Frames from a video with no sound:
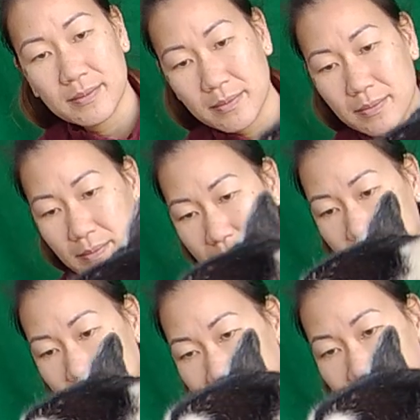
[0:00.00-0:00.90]
going to go
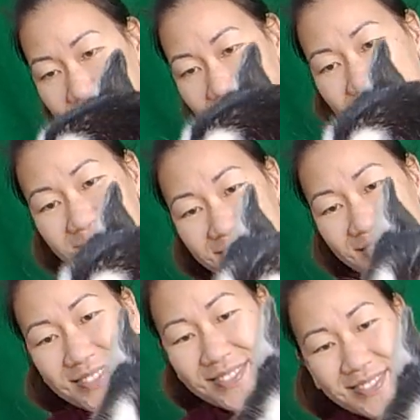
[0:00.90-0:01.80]
find something
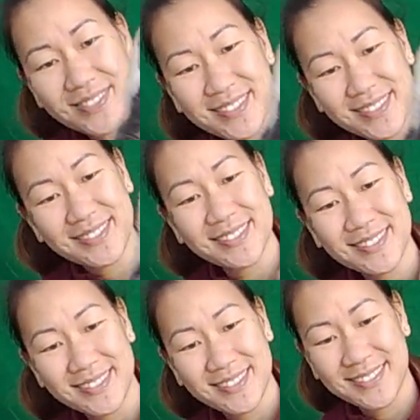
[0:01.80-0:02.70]
fun and active
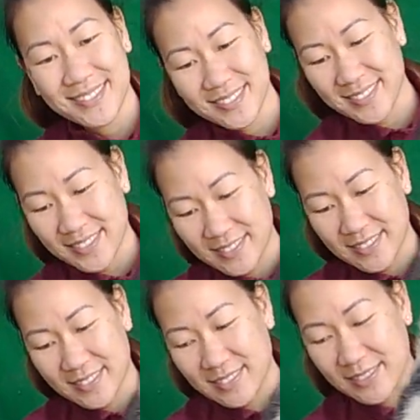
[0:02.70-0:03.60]
for themselves to
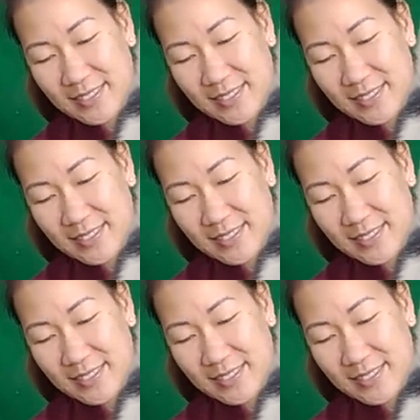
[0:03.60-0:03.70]
do.